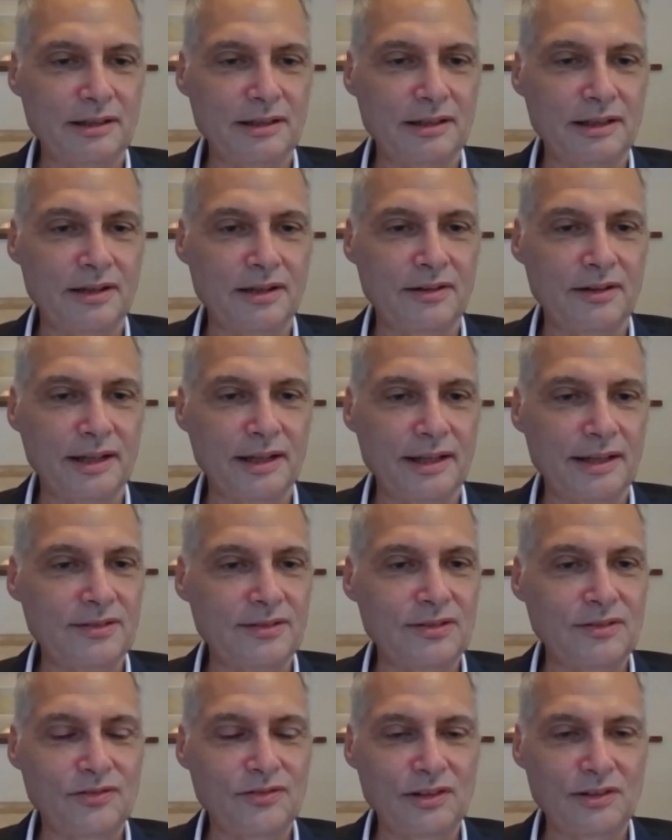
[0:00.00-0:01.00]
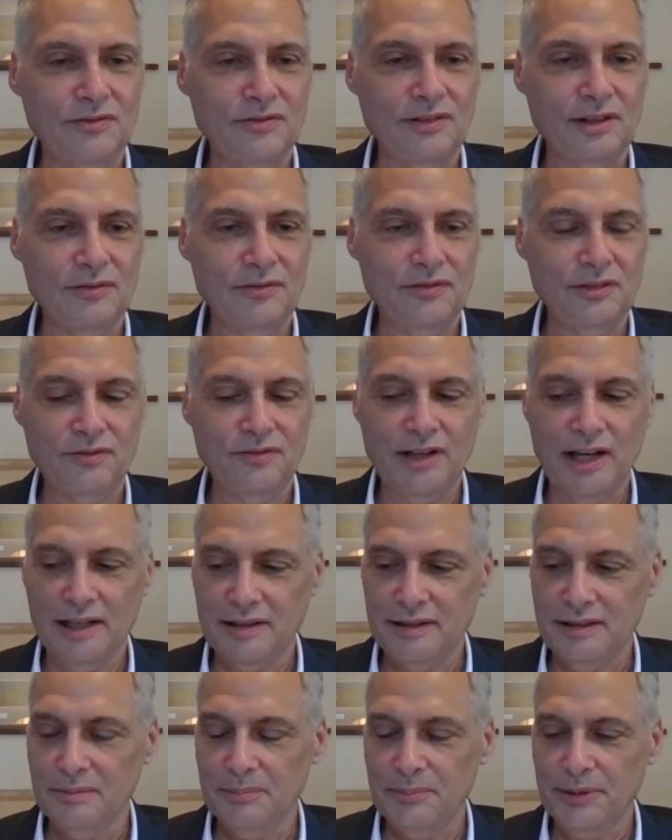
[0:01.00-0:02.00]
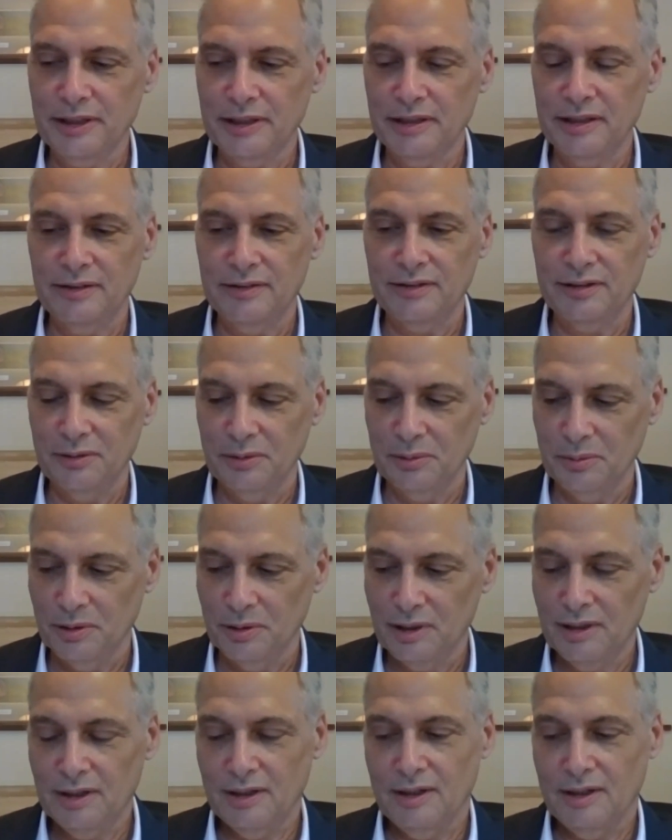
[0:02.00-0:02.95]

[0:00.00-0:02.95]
You know, I guess if you if you've got the ability to